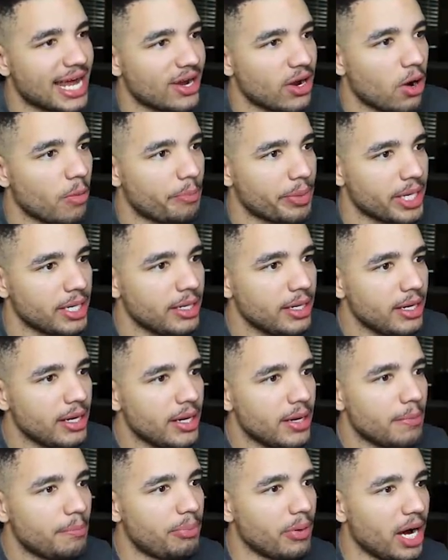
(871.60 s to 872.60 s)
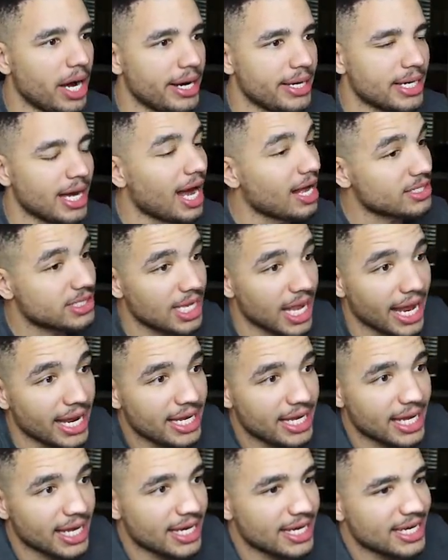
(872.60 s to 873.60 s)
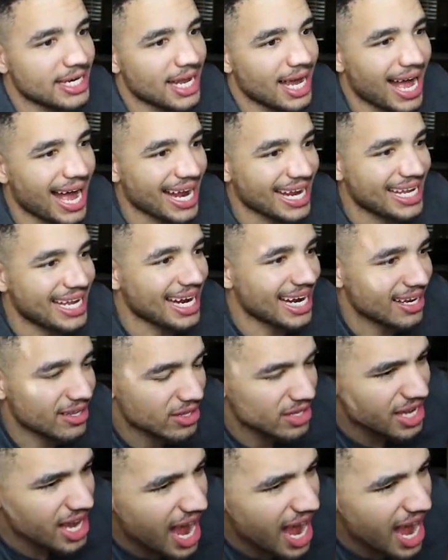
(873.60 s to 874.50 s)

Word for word: that open, but I'll take it. I can't.